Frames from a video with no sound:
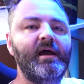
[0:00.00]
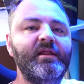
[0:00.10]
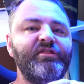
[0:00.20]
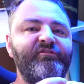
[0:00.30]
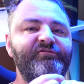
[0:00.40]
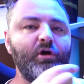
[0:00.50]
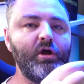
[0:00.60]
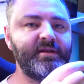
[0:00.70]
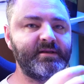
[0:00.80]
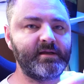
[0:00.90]
The
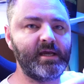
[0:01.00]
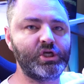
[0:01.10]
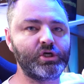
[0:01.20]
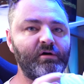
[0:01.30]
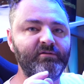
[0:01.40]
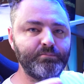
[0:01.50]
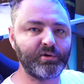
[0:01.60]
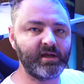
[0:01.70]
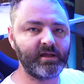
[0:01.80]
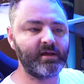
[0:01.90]
first stage of
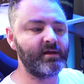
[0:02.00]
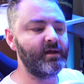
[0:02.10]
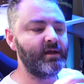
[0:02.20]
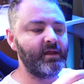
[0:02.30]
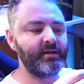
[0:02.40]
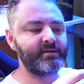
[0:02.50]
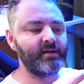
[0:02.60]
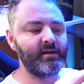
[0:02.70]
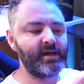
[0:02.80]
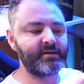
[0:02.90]
braking is
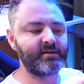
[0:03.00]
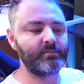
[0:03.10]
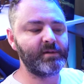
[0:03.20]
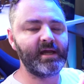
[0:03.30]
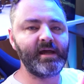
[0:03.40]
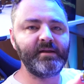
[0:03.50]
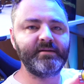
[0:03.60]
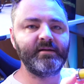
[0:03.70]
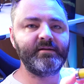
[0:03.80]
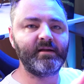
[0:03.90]
the elastomer.
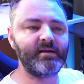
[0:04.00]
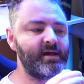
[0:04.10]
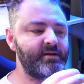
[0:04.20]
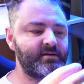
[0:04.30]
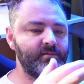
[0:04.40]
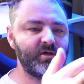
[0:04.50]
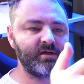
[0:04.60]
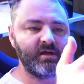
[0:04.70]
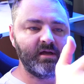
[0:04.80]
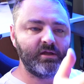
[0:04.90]
As this
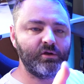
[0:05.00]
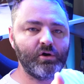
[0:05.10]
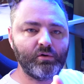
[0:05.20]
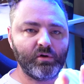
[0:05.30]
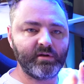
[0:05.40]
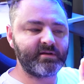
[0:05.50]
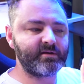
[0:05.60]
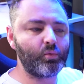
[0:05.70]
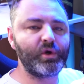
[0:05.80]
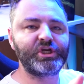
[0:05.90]
elastomer, you know,
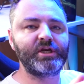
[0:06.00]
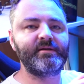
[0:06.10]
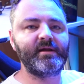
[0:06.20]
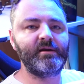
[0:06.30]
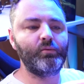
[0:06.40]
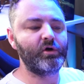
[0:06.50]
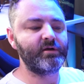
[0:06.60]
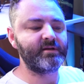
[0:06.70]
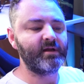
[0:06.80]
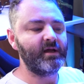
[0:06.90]
squishes
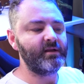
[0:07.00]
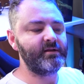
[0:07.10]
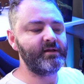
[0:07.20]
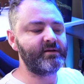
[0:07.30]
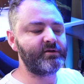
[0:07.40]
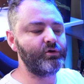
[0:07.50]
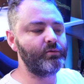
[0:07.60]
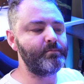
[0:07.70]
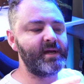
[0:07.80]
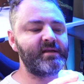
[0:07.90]
inwards, these two
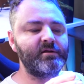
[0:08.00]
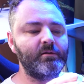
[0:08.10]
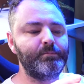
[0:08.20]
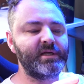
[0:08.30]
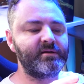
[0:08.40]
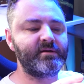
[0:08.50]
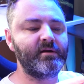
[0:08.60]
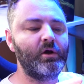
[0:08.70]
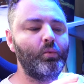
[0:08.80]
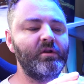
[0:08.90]
metal bits
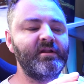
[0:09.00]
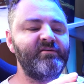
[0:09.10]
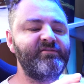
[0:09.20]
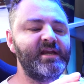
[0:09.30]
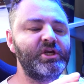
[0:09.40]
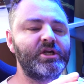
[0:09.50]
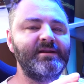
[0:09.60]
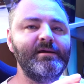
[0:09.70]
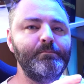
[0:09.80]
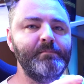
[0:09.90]
will
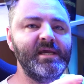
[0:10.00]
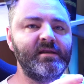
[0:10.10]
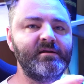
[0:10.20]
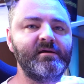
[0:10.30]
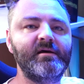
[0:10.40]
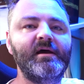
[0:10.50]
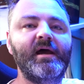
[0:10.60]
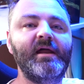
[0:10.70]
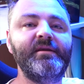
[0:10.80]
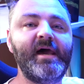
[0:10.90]
eventually meet.
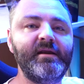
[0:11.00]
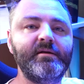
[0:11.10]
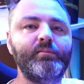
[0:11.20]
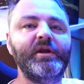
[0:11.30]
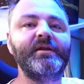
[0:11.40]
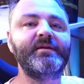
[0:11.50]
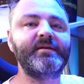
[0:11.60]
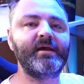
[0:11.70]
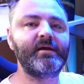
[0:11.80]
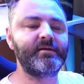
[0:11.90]
And that is when the
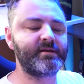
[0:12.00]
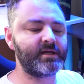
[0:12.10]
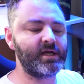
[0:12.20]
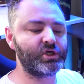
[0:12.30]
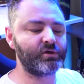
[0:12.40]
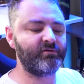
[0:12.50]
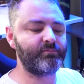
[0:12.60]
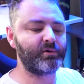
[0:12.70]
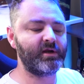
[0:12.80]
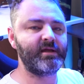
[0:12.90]
second stage
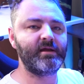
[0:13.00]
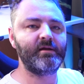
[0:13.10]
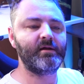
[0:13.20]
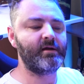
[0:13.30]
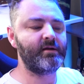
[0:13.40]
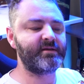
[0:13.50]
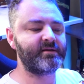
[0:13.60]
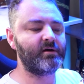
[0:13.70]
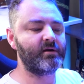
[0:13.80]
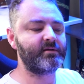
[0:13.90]
of braking
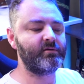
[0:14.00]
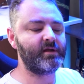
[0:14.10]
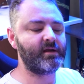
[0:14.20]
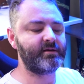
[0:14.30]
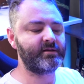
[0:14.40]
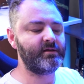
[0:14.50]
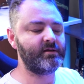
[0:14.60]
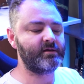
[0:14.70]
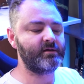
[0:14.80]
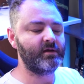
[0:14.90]
starts. So you can see
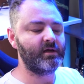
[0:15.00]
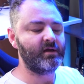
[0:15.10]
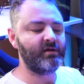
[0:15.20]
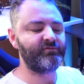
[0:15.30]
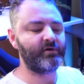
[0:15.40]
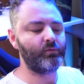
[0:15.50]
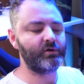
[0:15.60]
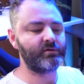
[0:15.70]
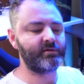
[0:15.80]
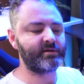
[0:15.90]
here, if I were
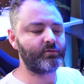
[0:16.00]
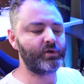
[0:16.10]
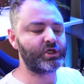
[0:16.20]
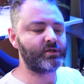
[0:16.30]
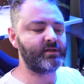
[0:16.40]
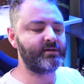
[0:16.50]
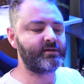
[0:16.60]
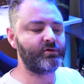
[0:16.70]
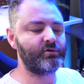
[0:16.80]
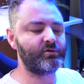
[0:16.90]
to squish these
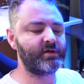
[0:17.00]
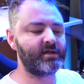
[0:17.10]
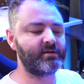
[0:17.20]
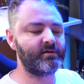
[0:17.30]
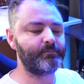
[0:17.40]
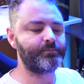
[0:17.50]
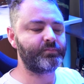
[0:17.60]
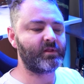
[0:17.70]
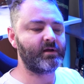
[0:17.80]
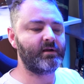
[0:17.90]
two together,
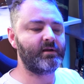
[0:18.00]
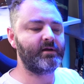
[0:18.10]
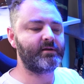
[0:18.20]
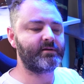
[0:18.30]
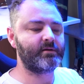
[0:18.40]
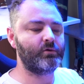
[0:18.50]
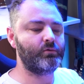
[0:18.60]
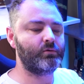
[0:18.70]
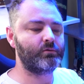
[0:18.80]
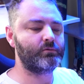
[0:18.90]
like
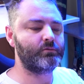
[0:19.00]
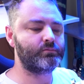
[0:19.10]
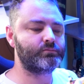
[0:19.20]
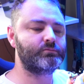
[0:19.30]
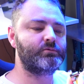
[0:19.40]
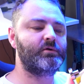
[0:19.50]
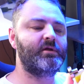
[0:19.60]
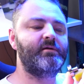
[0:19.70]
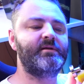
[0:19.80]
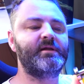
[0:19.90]
so,
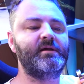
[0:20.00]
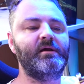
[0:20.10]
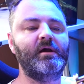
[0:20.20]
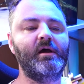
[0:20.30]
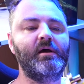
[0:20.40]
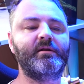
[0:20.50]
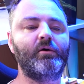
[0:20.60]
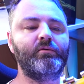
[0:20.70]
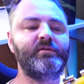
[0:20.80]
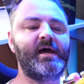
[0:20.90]
you see,
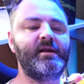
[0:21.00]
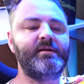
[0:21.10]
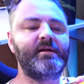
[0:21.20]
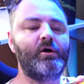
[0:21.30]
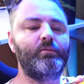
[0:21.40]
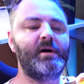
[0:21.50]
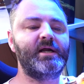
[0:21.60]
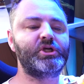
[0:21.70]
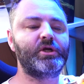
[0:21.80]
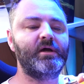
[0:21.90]
so that is how
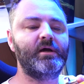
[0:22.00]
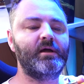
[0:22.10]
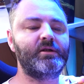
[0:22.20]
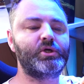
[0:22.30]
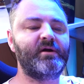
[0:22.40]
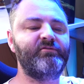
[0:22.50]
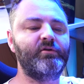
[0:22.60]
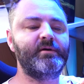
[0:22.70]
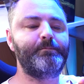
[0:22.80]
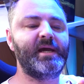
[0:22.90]
much
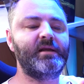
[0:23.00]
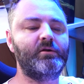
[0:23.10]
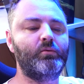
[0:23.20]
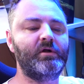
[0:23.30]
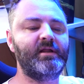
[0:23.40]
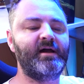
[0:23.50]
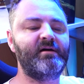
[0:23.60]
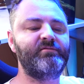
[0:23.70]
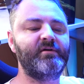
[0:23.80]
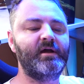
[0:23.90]
travel the pedal will
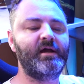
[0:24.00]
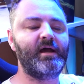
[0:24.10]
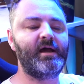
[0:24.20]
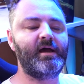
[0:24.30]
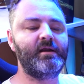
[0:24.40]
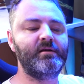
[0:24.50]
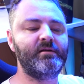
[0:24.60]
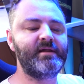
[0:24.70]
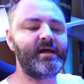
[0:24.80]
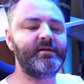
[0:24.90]
have, and
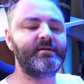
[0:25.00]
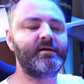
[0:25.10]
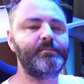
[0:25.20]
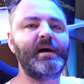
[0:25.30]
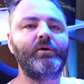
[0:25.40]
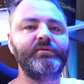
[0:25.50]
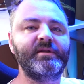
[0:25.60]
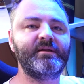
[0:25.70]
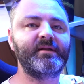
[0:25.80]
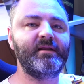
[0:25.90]
that is the amount
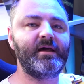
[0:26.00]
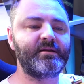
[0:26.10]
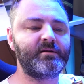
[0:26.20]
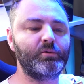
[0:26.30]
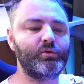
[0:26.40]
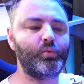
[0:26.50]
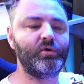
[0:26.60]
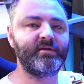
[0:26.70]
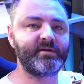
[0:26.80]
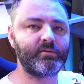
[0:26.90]
this elastomer
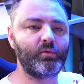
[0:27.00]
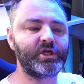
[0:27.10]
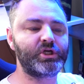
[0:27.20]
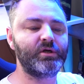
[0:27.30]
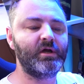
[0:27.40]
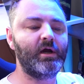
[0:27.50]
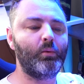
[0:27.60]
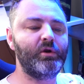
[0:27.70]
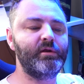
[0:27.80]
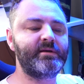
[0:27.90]
will squish.
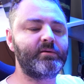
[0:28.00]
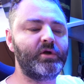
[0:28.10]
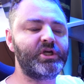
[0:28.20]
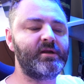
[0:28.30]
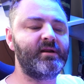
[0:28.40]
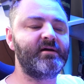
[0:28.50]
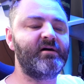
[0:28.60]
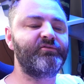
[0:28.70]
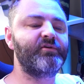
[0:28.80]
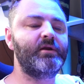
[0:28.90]
When you squish it
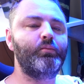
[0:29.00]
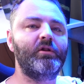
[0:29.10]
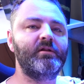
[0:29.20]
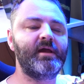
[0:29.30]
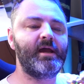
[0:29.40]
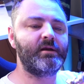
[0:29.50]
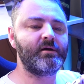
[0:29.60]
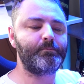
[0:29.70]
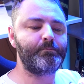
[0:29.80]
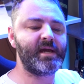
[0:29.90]
enough, it will end
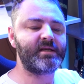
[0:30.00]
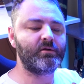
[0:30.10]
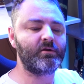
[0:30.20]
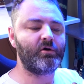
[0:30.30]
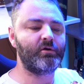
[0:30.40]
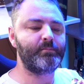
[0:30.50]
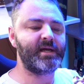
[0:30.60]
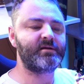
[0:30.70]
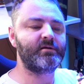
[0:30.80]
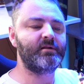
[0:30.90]
up metal on
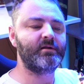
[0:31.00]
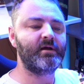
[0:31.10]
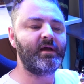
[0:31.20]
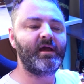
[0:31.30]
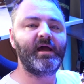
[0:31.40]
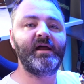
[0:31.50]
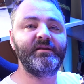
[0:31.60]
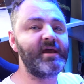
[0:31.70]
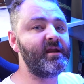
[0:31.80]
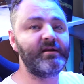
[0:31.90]
metal,
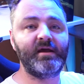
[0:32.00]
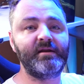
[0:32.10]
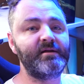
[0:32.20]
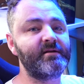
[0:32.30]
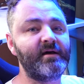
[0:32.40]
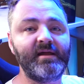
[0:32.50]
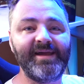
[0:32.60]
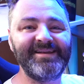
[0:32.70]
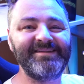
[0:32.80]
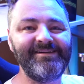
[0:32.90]
and then it is like
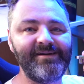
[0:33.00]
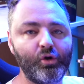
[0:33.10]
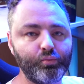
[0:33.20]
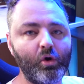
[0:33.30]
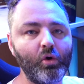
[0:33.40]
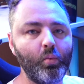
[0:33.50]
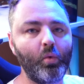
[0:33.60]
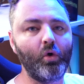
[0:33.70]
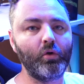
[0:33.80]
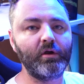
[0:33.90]
hitting a rock
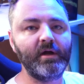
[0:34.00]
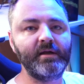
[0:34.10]
wall.